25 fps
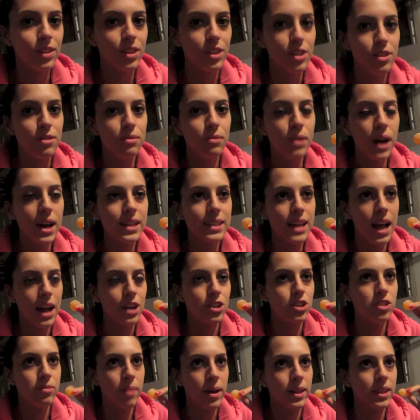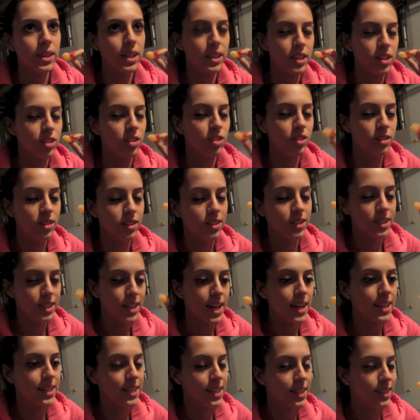you guys actually might think this is
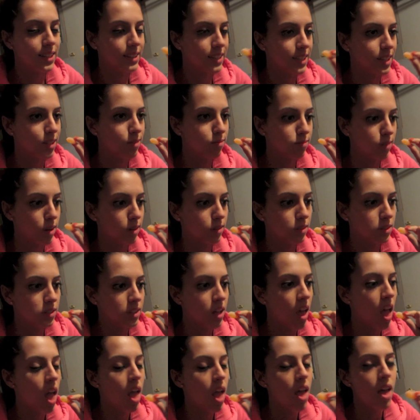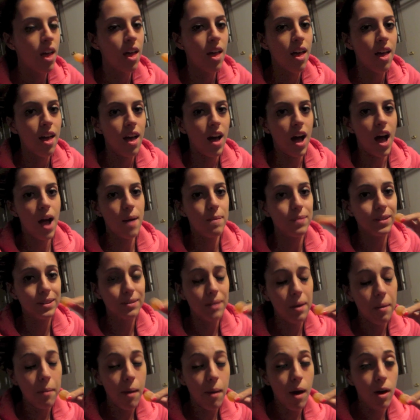disgustingly gross. I put
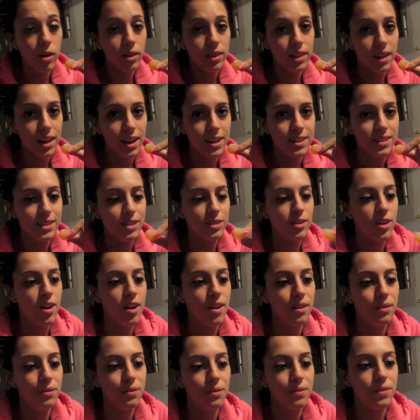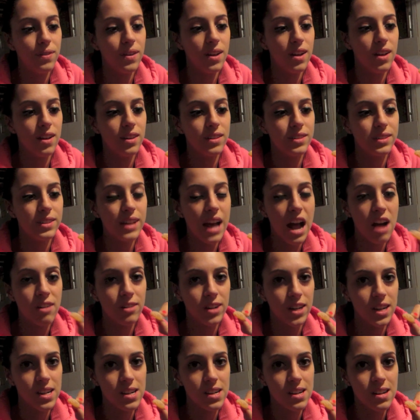them in my mouth. I suck off the
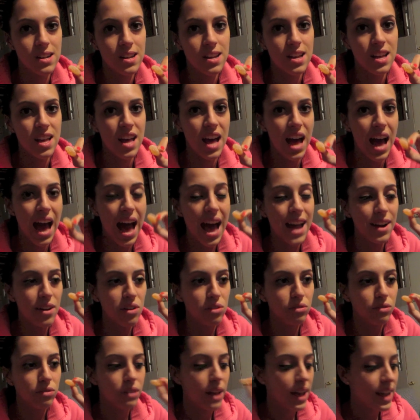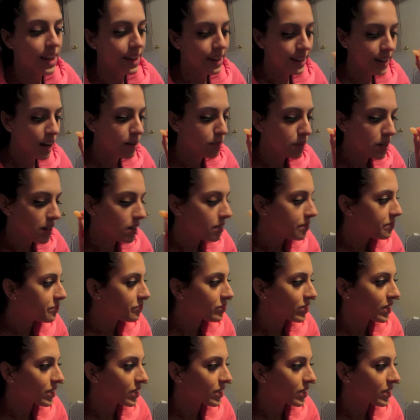sour. I don't like gummy